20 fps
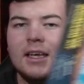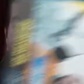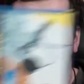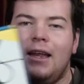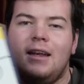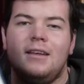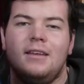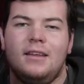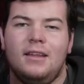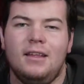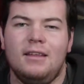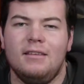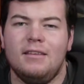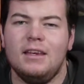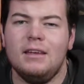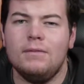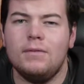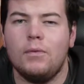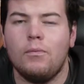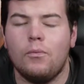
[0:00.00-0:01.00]
And is
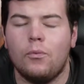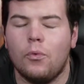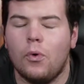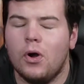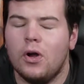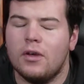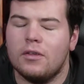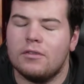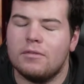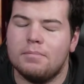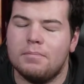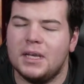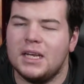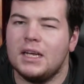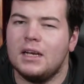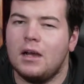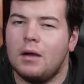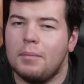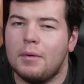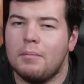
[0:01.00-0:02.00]
it even worth
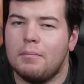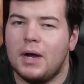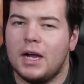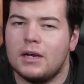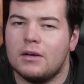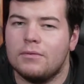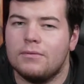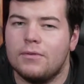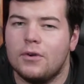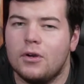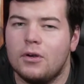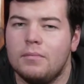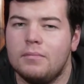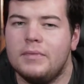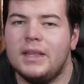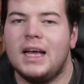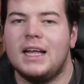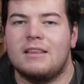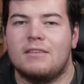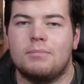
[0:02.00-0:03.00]
picking up a microphone
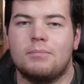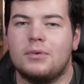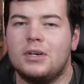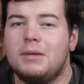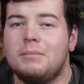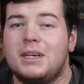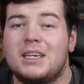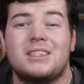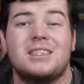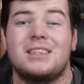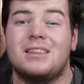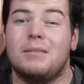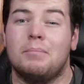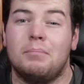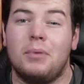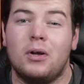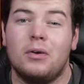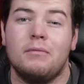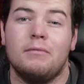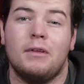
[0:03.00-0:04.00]
that's pretty much at the
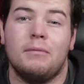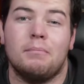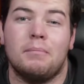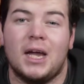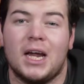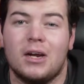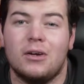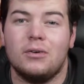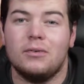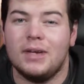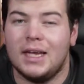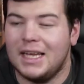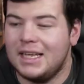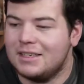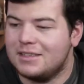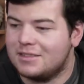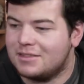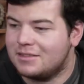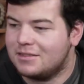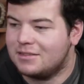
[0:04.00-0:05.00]
bottom of the barrel
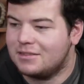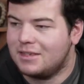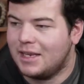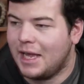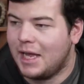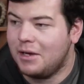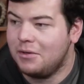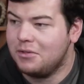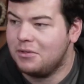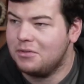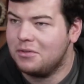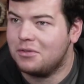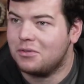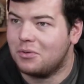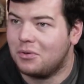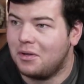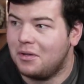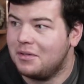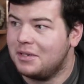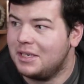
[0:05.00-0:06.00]
and how good the
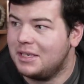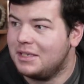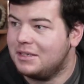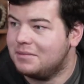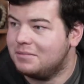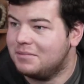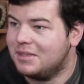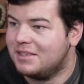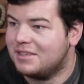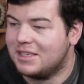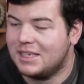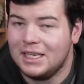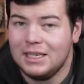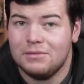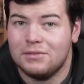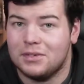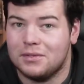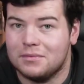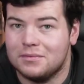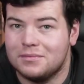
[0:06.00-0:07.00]
quality is it
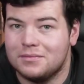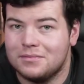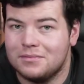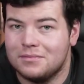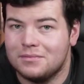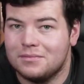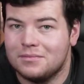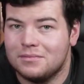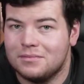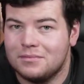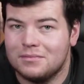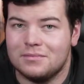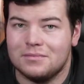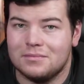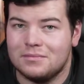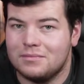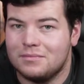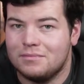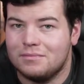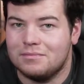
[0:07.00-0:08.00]
even?
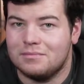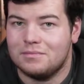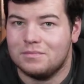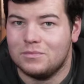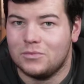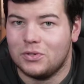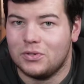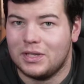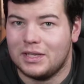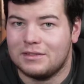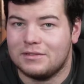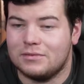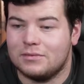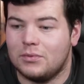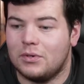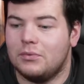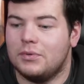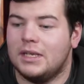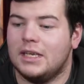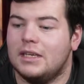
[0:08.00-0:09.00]
Well, that's
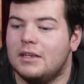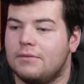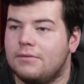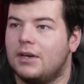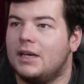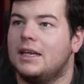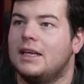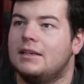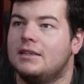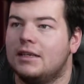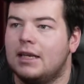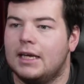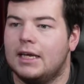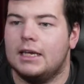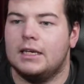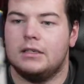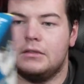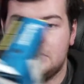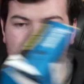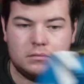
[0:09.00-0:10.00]
what we're here to find out today.
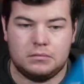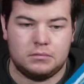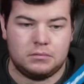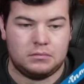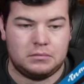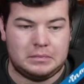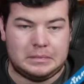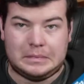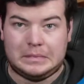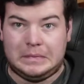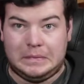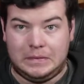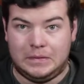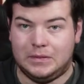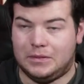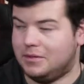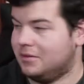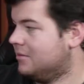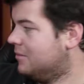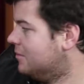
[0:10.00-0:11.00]
Ooh.